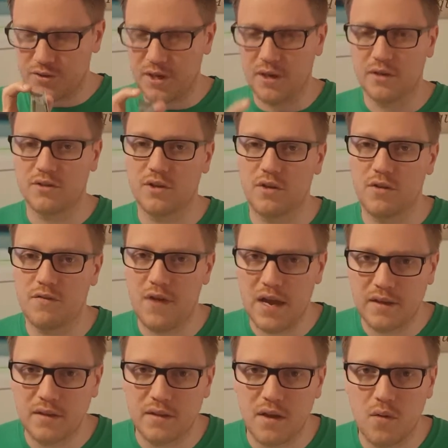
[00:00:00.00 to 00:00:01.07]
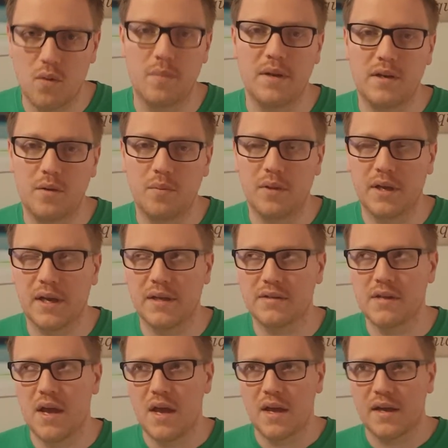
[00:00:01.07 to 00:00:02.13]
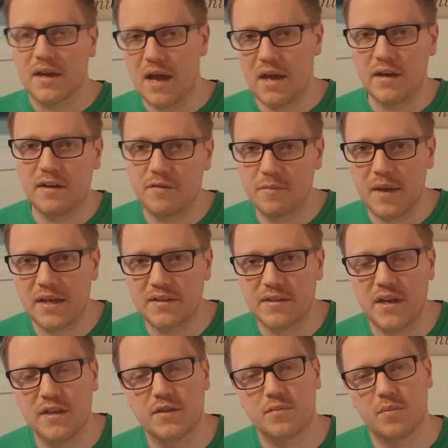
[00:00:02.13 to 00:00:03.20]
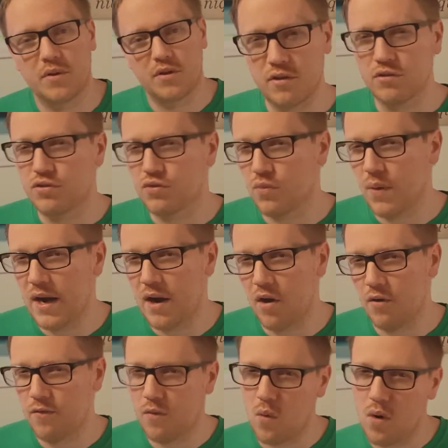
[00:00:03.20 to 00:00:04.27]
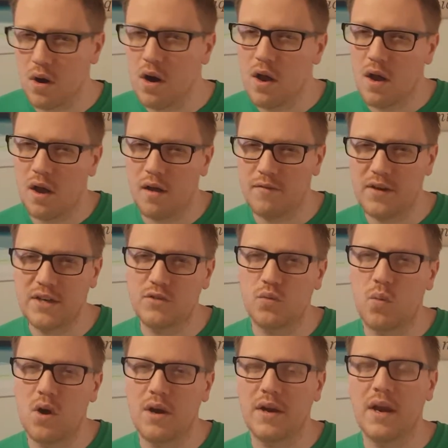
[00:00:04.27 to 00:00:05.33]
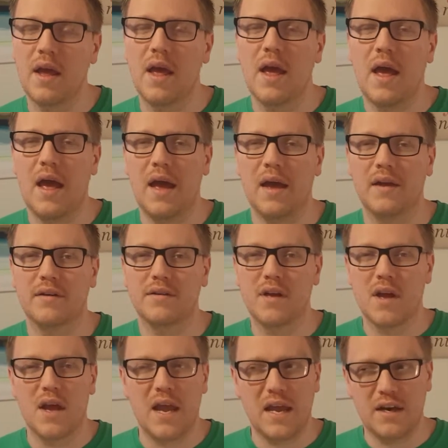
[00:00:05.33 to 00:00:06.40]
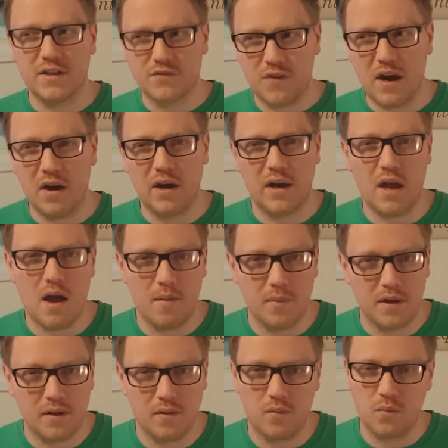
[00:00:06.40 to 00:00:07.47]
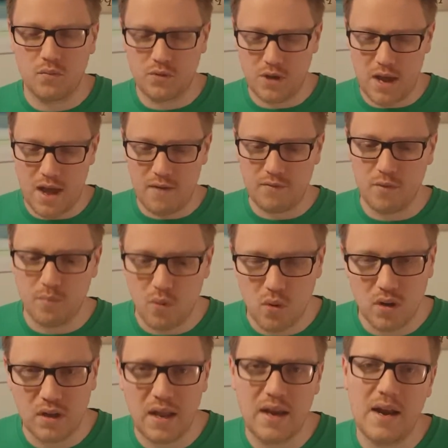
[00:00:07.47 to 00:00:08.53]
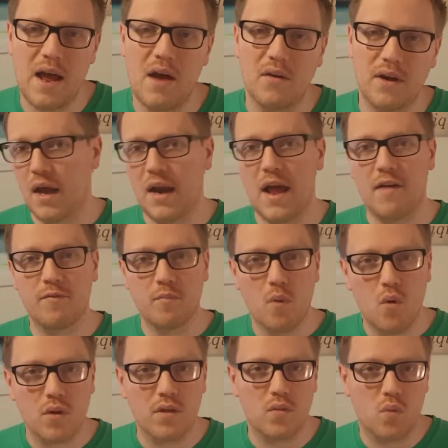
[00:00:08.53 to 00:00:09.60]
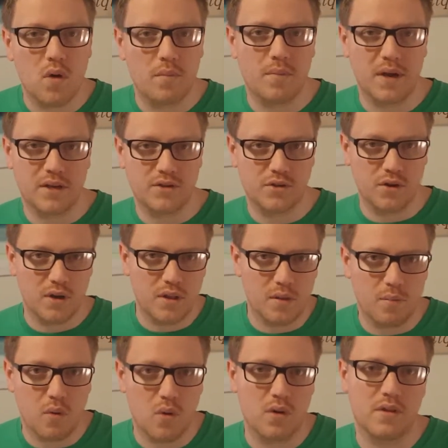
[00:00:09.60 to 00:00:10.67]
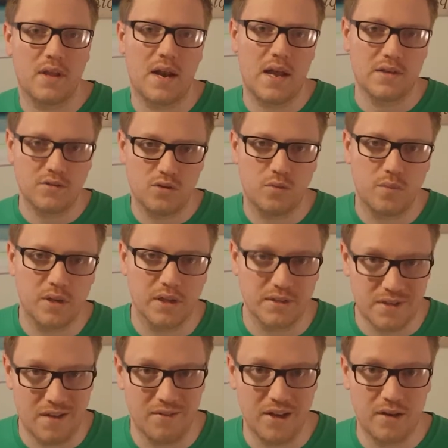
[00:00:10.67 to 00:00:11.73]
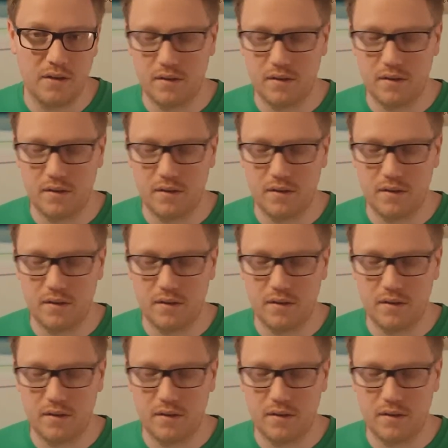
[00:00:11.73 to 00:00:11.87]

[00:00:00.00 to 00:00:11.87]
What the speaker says: here, so the fact that there will be duplicates kind of makes sense, but there's 3 or 4 of each one, and it is very common to have the board laid out and have more than one picture in the board that has duplicates of it.